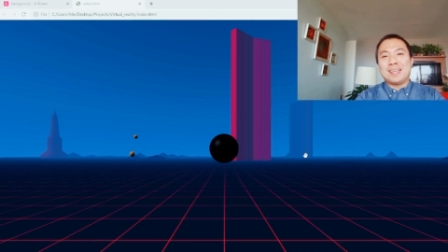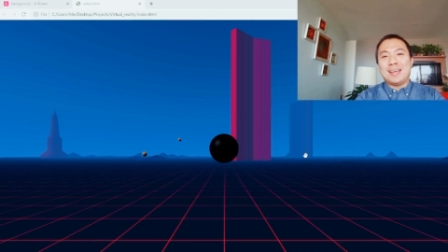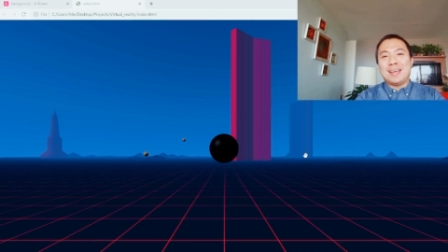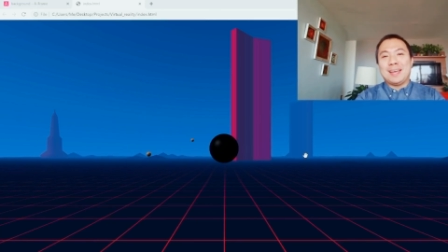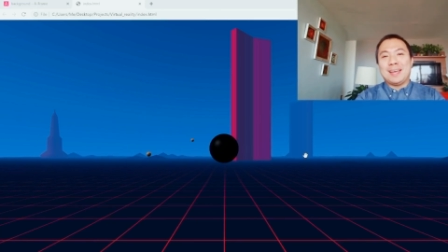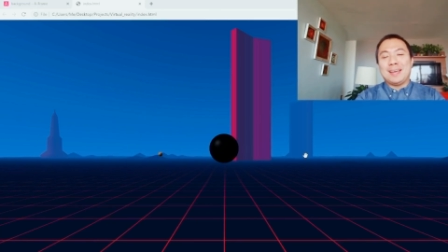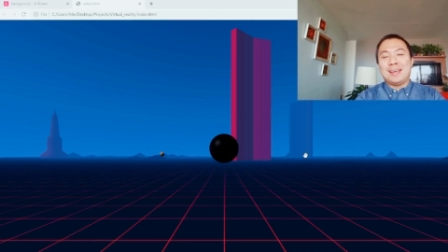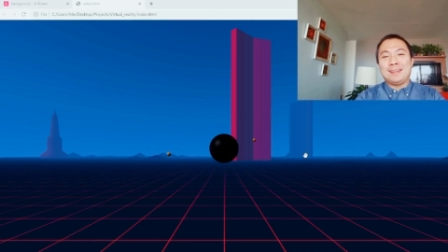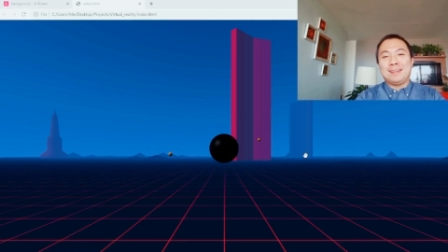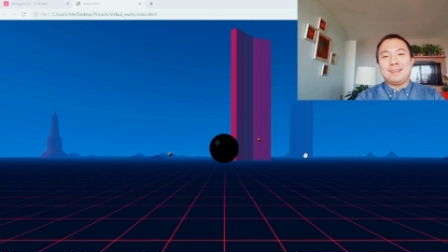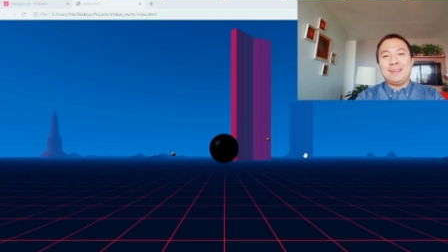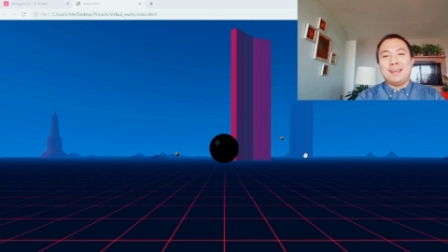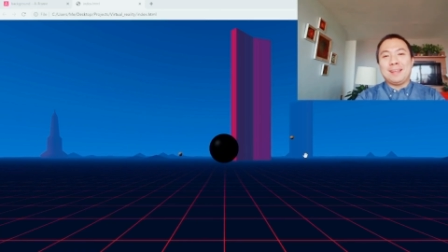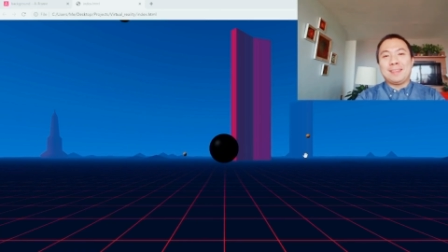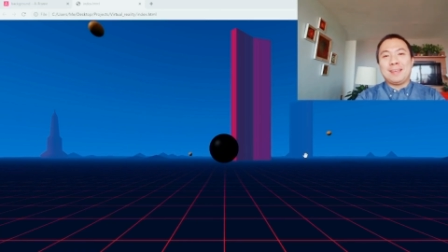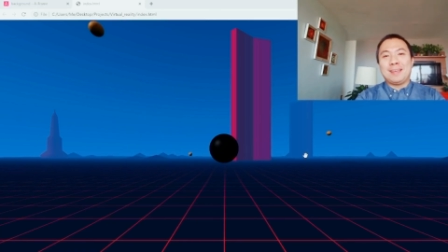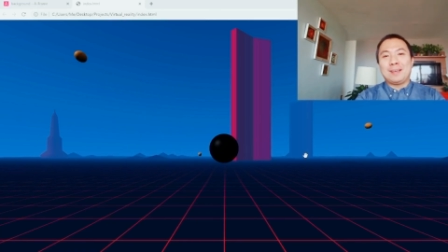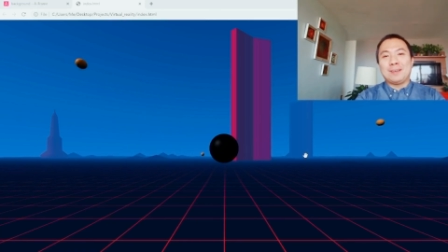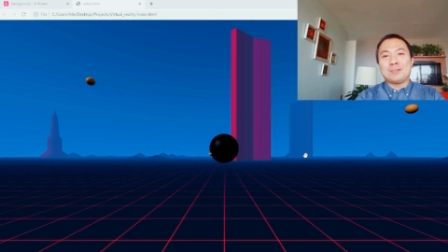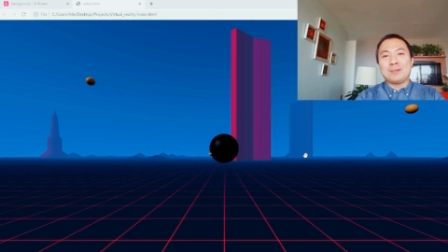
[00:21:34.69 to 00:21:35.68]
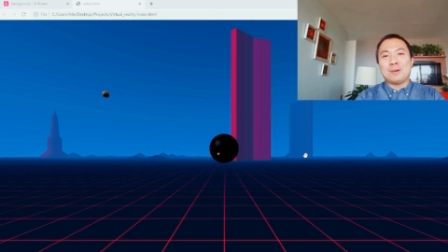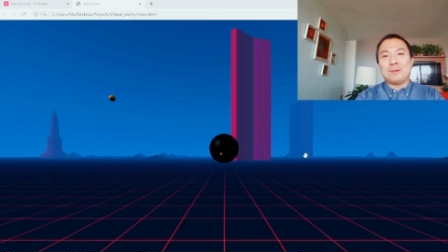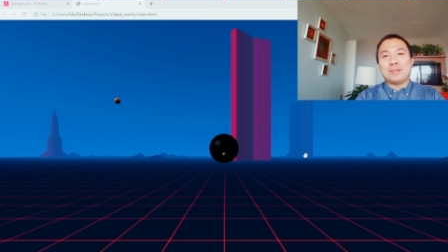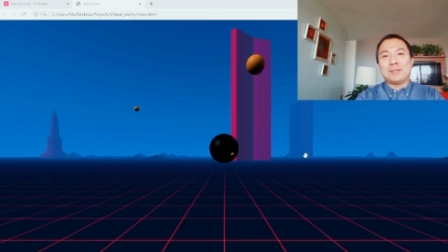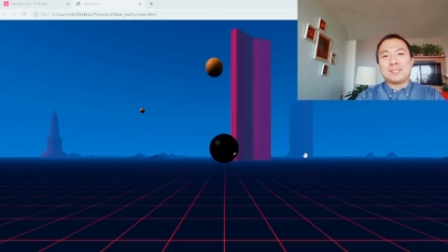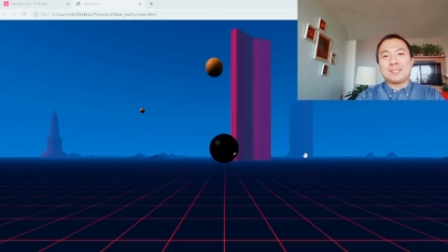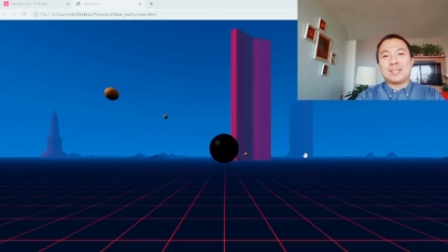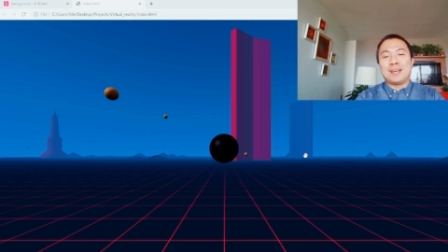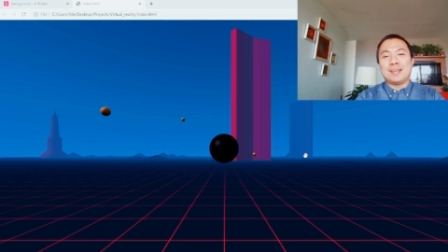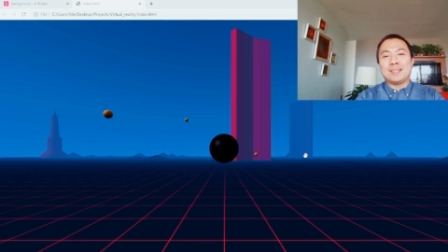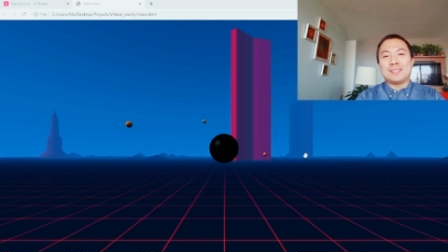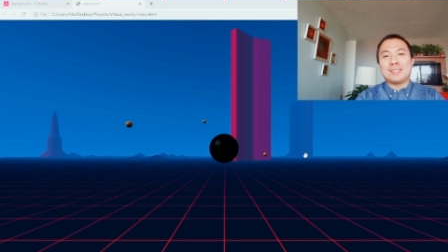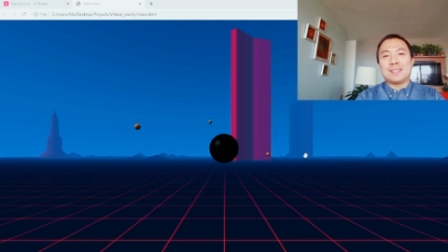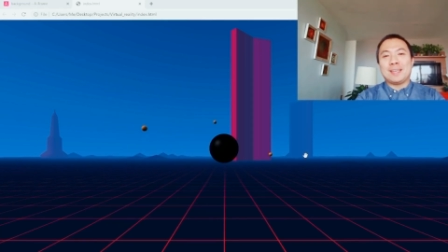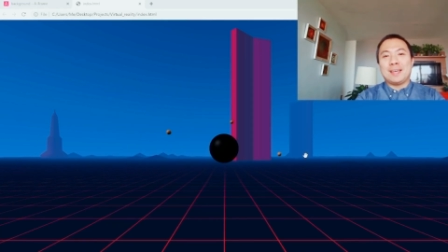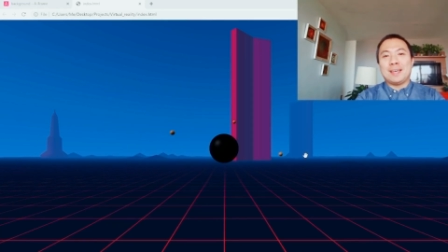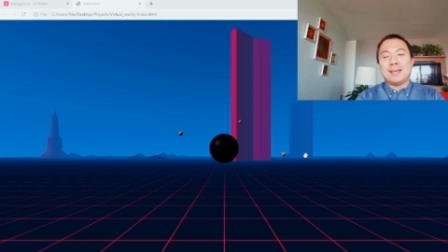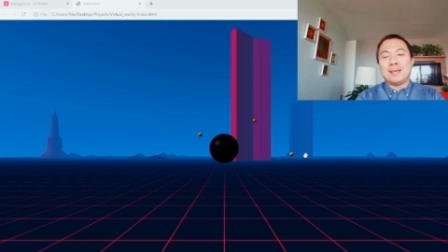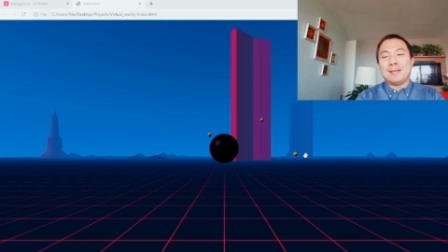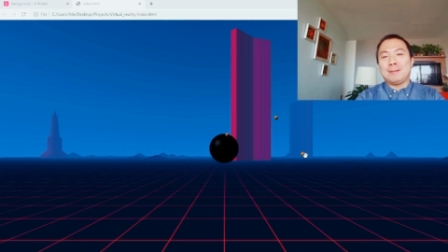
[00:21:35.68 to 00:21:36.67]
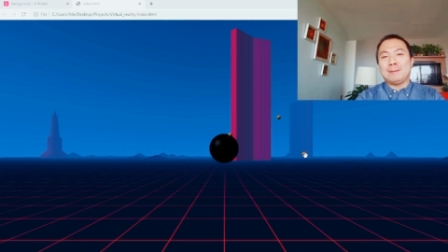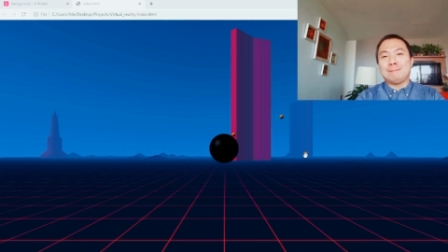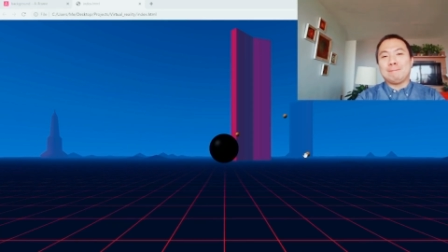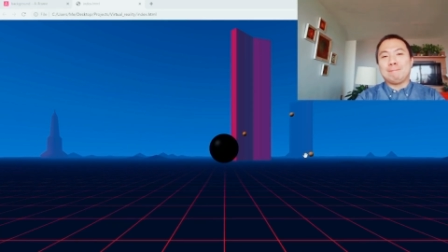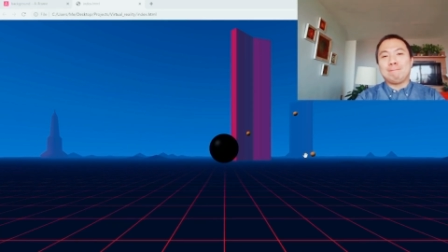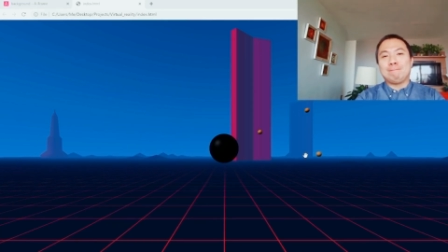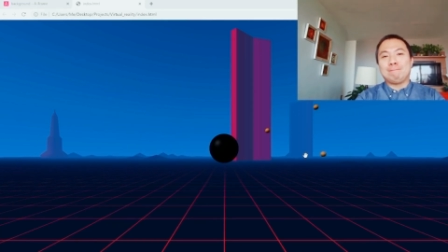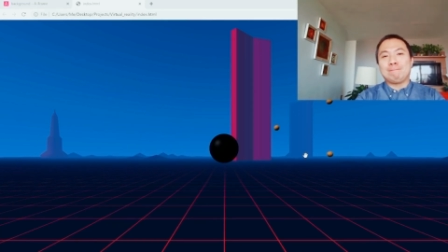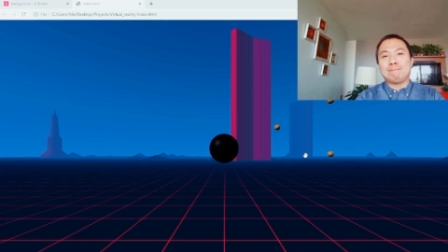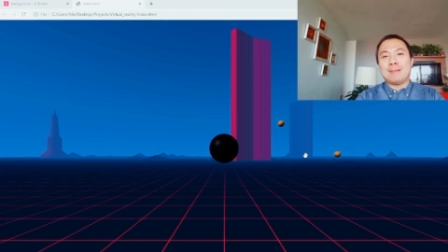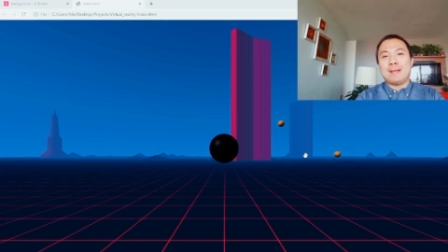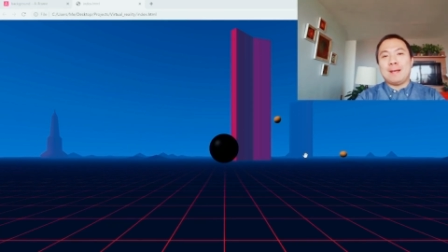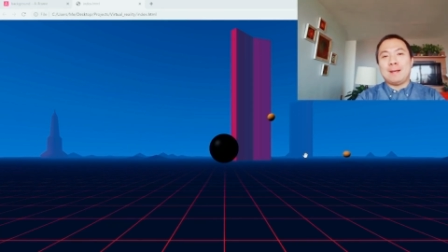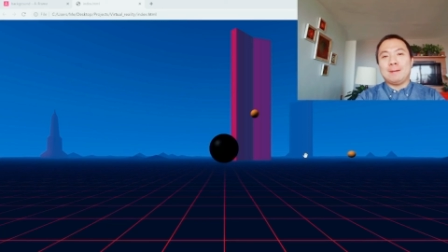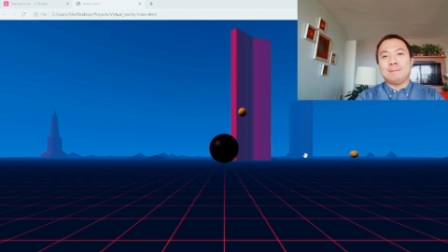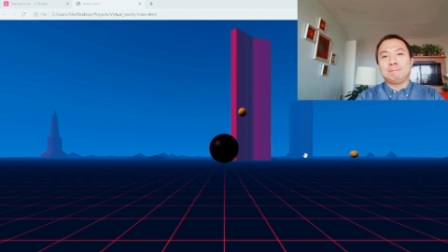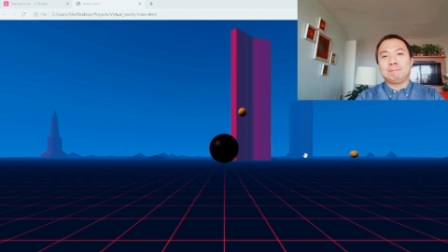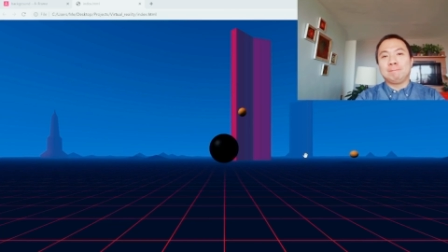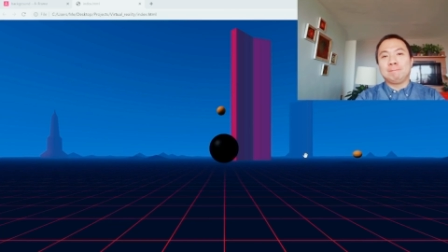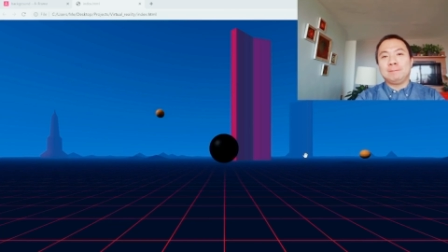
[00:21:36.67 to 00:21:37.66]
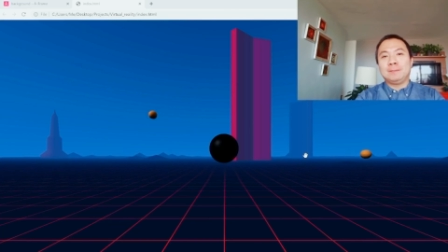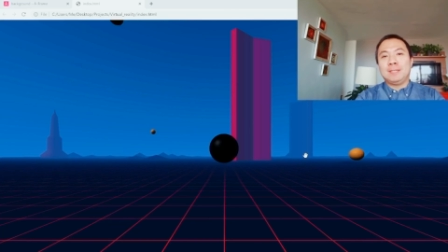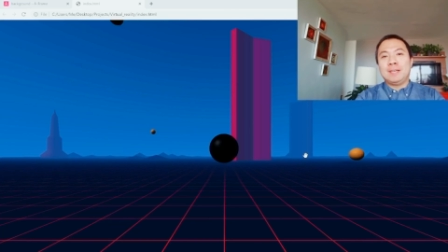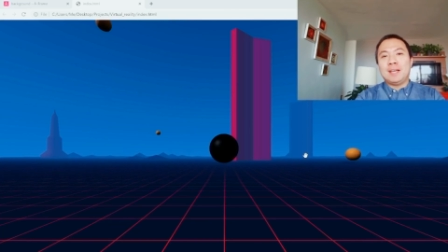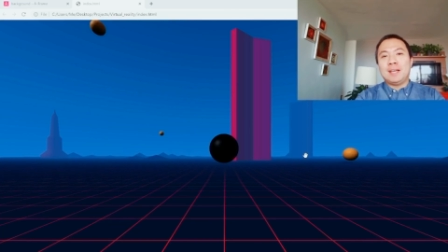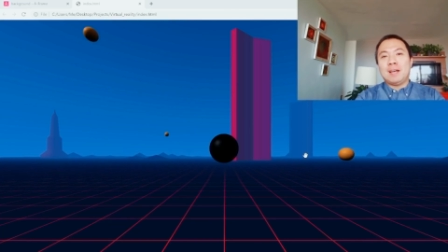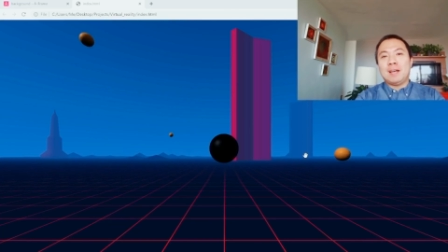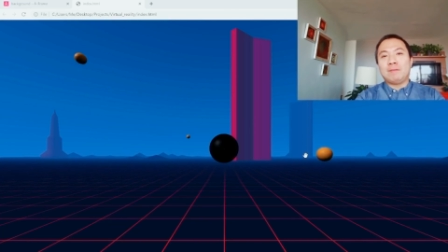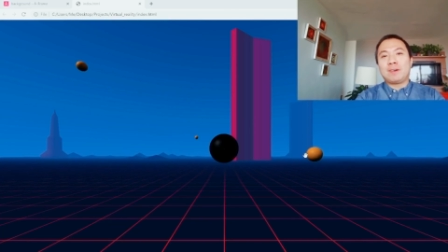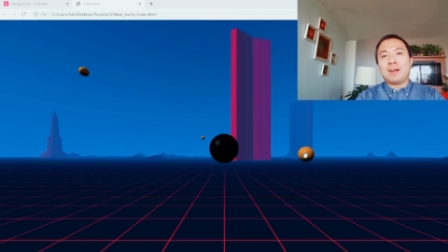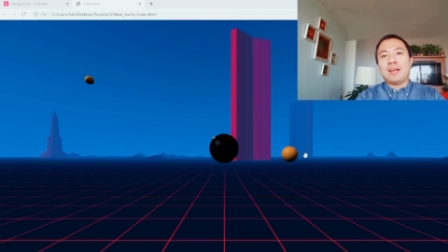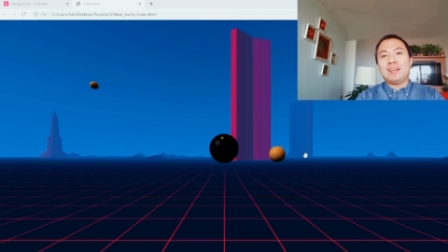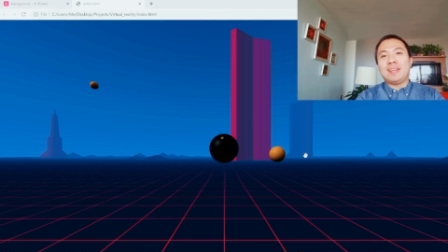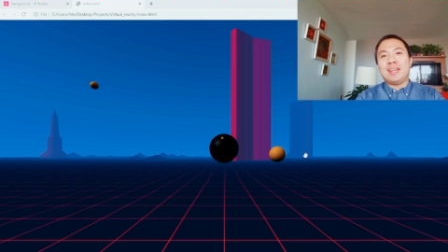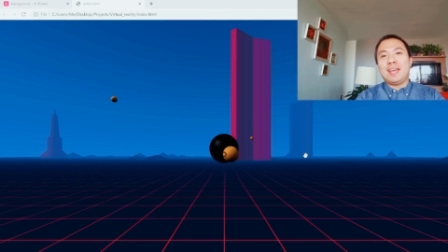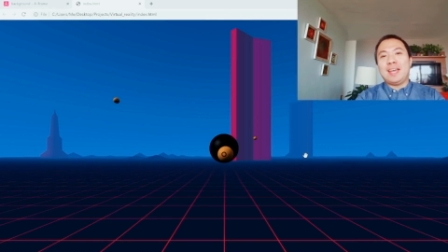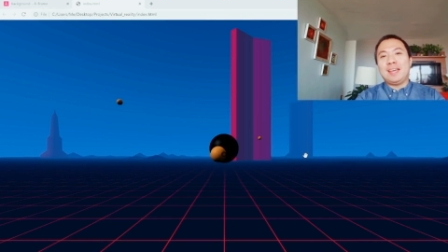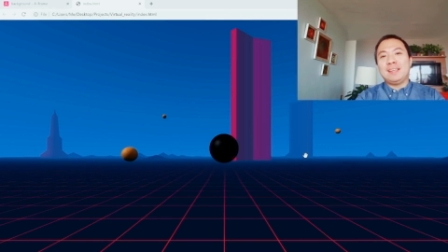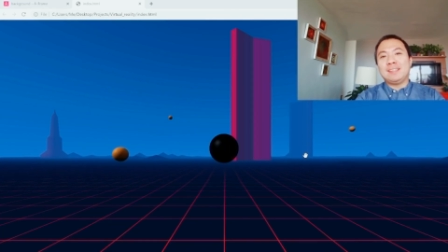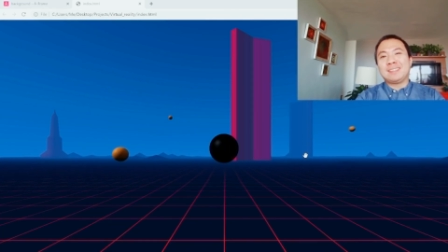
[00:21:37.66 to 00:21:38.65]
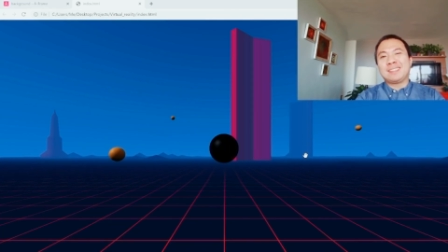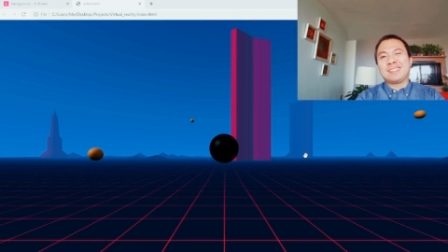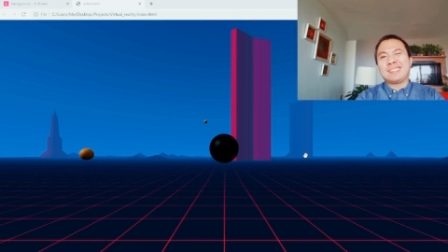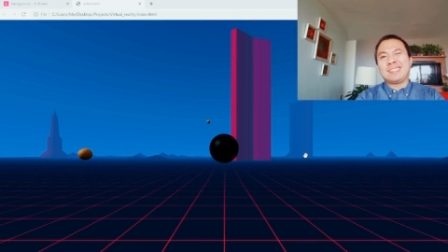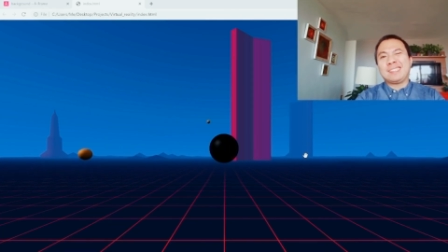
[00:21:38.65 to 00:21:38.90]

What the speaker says: And yeah, thank you so much, guys. And yeah, have a great day.